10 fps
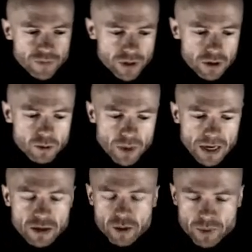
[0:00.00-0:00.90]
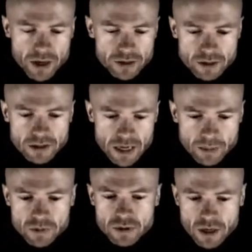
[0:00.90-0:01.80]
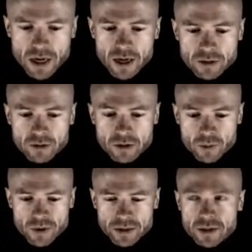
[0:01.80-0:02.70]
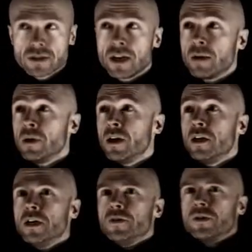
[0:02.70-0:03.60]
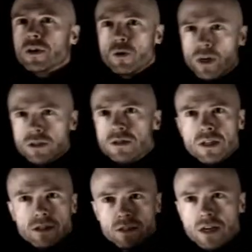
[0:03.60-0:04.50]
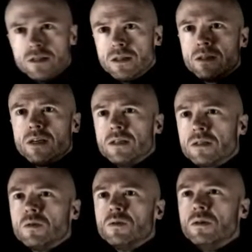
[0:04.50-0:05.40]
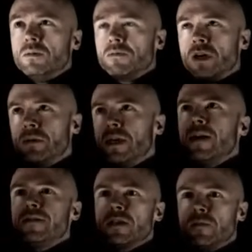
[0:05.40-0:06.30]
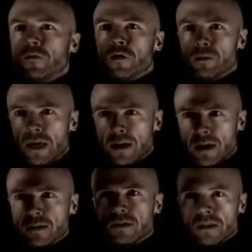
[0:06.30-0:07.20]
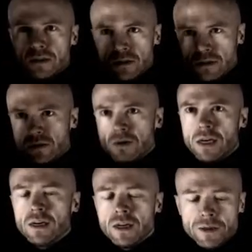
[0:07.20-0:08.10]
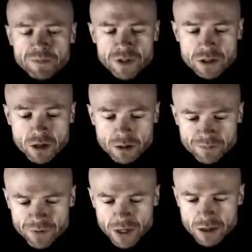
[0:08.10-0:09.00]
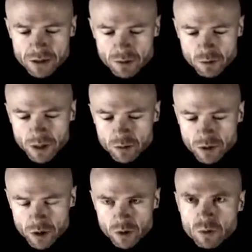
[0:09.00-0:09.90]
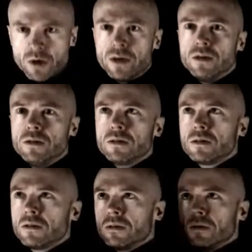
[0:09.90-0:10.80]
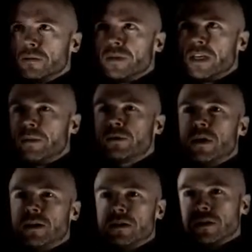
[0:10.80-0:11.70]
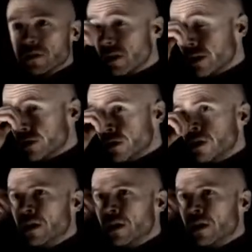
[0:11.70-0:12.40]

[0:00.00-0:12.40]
look back at the past exams and you look at the past exam, the question that is testing this will probably have some format like this, right? So it is well worth your while being able to answer this question.